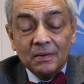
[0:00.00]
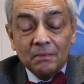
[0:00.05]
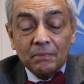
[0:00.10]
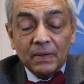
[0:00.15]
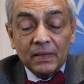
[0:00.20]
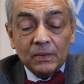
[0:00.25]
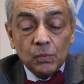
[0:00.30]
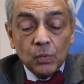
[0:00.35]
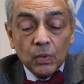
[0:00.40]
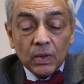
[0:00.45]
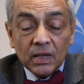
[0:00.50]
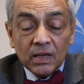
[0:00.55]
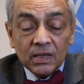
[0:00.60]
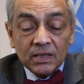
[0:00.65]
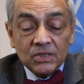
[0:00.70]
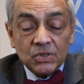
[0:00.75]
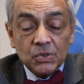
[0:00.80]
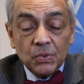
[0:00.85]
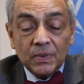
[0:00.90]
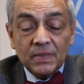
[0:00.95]
but
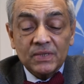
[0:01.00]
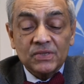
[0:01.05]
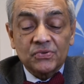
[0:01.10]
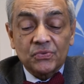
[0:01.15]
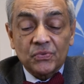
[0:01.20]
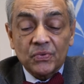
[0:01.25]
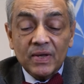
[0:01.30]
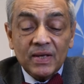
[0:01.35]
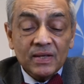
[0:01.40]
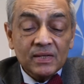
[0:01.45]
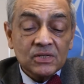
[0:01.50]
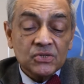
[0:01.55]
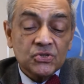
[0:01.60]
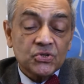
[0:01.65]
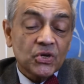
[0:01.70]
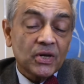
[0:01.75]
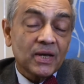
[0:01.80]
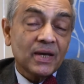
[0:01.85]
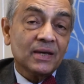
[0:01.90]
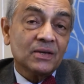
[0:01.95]
work towards real
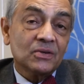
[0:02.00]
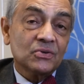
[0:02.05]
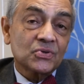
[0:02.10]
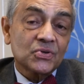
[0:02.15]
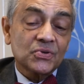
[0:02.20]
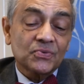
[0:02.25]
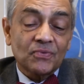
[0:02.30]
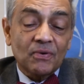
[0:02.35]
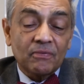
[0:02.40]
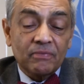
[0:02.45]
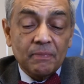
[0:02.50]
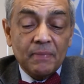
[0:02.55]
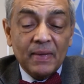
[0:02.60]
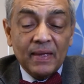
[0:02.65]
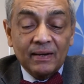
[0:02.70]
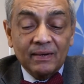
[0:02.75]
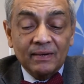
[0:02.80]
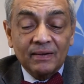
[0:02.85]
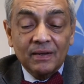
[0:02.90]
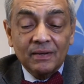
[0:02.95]
change for
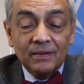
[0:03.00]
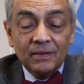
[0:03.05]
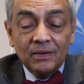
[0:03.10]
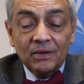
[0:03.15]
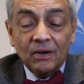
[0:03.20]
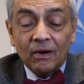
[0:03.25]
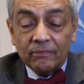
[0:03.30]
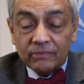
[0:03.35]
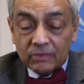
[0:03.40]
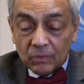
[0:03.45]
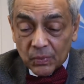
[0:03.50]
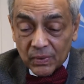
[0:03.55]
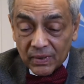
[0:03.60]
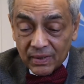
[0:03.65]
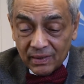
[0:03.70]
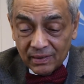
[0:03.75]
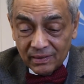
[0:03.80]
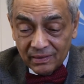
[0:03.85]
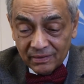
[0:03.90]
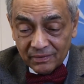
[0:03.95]
women of the
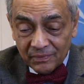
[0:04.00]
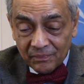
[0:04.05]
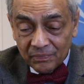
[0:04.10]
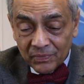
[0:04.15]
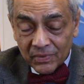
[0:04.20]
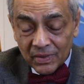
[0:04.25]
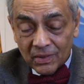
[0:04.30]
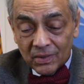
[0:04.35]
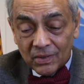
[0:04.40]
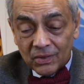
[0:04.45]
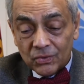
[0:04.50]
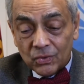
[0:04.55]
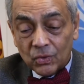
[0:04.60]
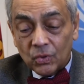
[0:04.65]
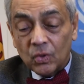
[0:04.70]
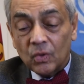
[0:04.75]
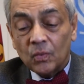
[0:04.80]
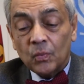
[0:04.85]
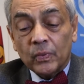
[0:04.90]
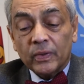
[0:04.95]
world, to
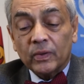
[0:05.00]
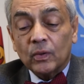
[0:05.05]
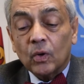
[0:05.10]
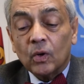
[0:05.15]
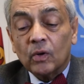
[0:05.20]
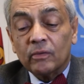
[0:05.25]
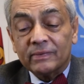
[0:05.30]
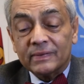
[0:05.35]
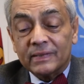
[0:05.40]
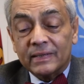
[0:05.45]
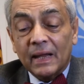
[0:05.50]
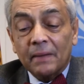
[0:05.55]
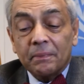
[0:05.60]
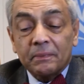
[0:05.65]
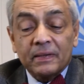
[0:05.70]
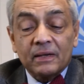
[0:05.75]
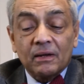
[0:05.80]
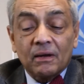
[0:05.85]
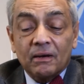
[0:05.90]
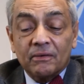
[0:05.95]
whom we owe a
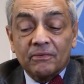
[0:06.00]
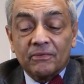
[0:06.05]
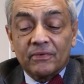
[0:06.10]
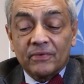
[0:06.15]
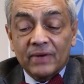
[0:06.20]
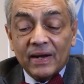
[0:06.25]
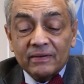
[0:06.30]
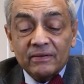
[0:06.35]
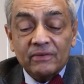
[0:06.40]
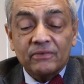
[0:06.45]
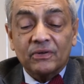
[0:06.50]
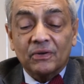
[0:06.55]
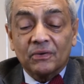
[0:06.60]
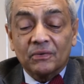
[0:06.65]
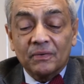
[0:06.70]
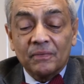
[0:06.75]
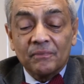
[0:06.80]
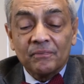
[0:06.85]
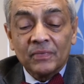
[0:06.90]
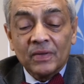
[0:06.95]
debt of
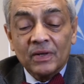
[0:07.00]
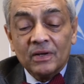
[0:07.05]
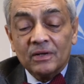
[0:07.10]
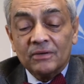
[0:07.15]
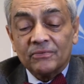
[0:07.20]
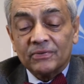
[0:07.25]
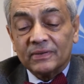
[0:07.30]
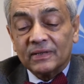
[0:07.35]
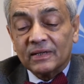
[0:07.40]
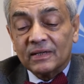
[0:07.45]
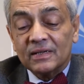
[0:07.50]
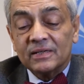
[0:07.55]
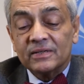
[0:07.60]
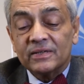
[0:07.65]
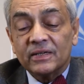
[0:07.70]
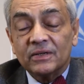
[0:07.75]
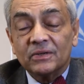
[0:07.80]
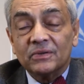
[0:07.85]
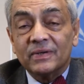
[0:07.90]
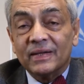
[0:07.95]
gratitude for the
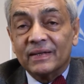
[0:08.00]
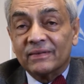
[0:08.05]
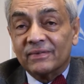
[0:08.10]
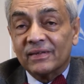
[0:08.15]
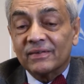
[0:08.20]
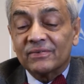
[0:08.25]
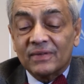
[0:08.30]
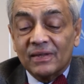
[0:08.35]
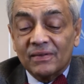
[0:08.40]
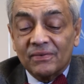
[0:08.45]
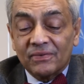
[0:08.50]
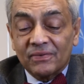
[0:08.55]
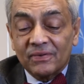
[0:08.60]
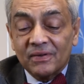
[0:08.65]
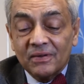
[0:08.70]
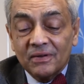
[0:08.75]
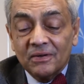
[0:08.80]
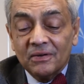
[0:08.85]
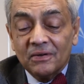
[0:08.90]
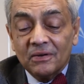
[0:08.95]
continued existence
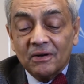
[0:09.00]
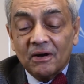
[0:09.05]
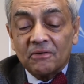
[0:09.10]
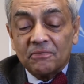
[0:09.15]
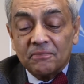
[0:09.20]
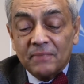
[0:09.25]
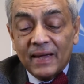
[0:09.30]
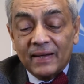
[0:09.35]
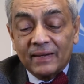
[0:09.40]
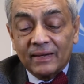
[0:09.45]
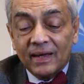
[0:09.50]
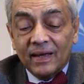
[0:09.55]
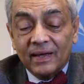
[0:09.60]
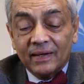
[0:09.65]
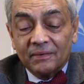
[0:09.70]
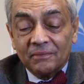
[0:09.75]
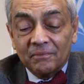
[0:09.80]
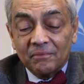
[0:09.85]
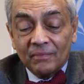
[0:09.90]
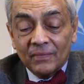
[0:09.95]
of mankind.